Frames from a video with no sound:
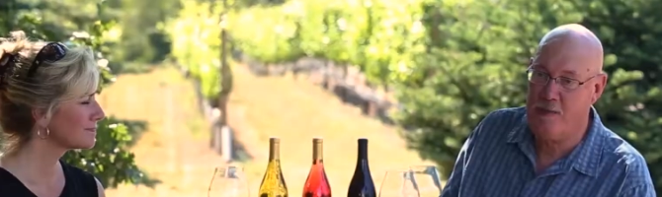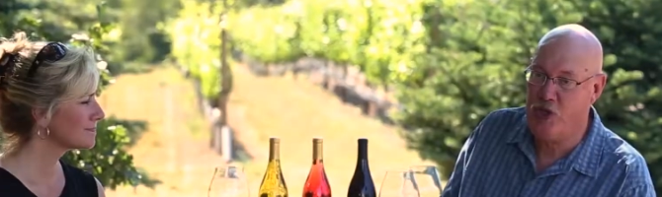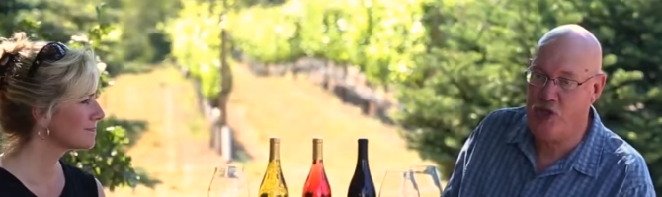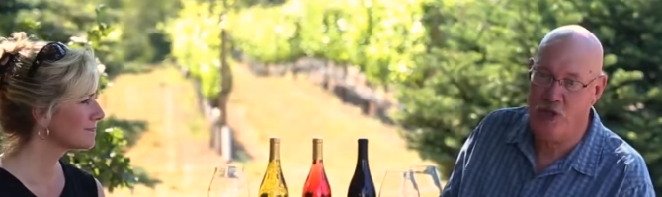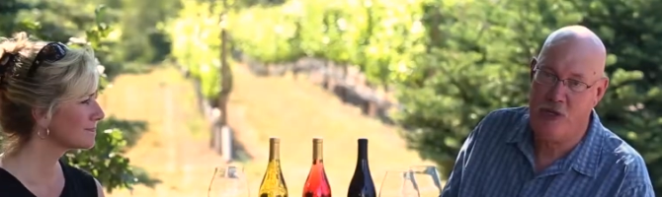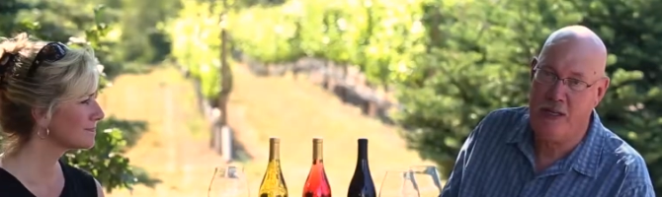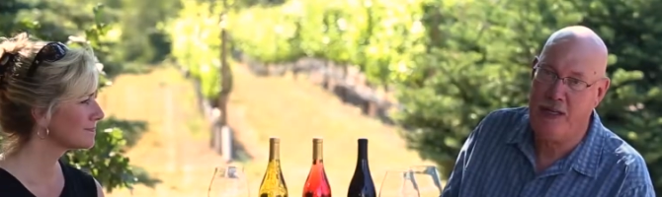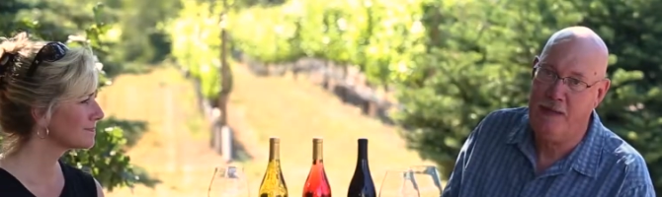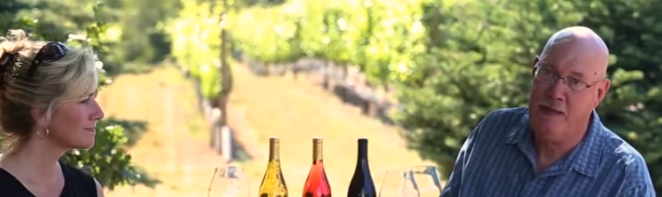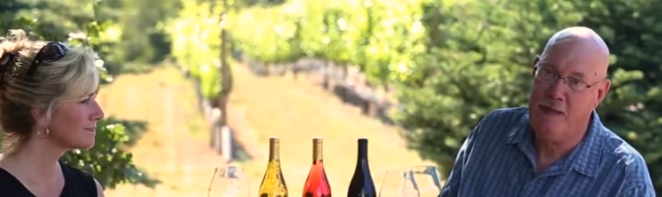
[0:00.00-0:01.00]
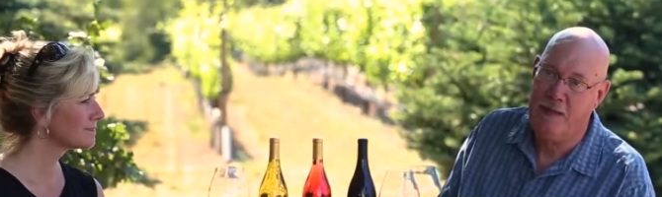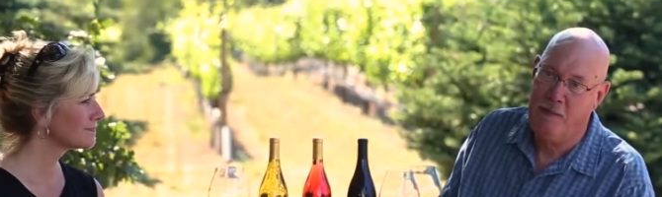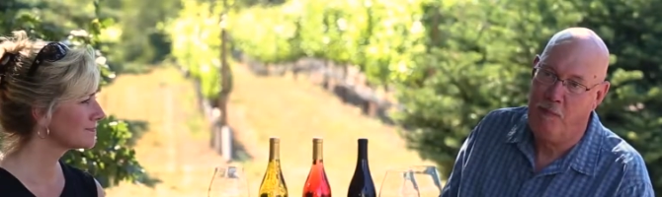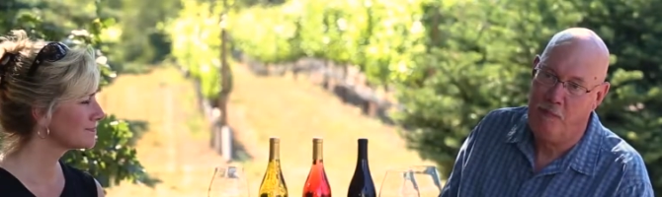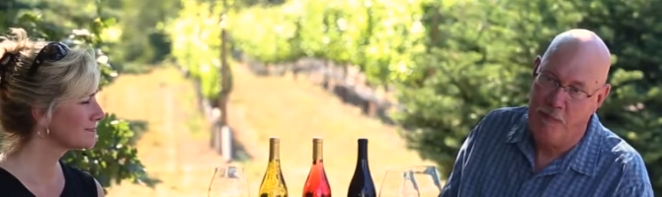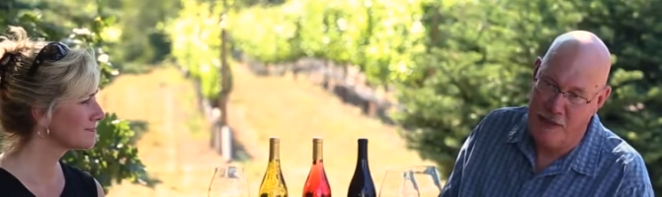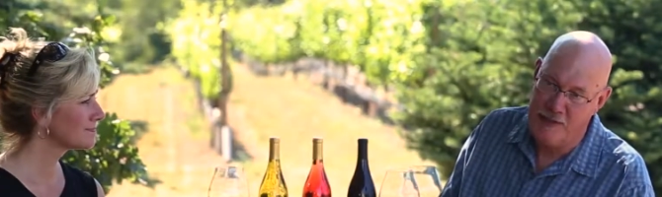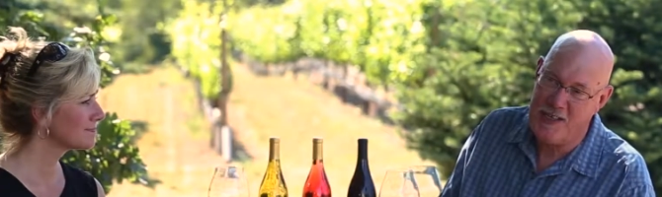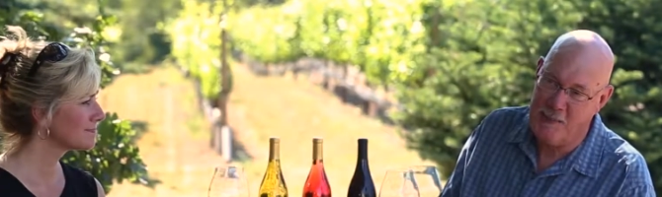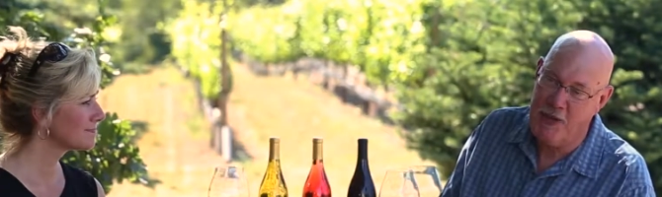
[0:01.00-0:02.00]
Speaker 1: be a journey, but
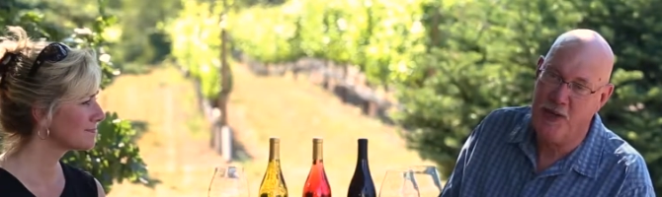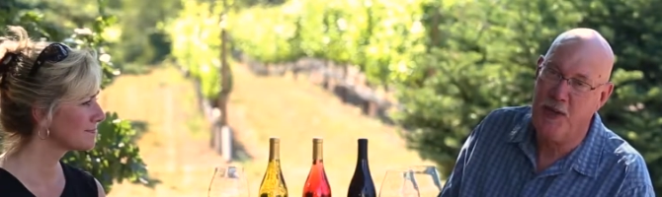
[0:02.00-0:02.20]
it's going to be a good